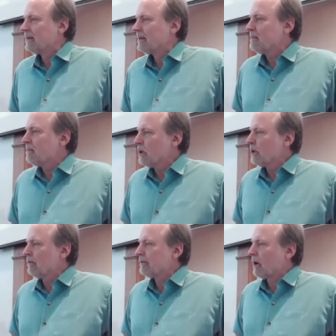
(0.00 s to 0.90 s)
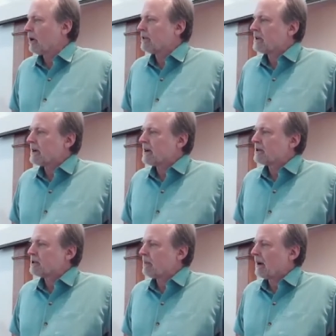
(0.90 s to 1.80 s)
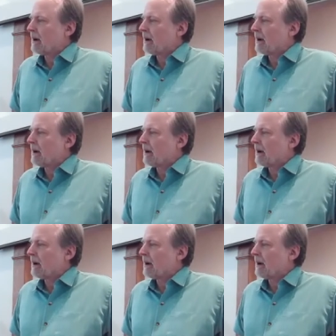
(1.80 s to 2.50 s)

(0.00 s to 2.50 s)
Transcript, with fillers: very moved over the years by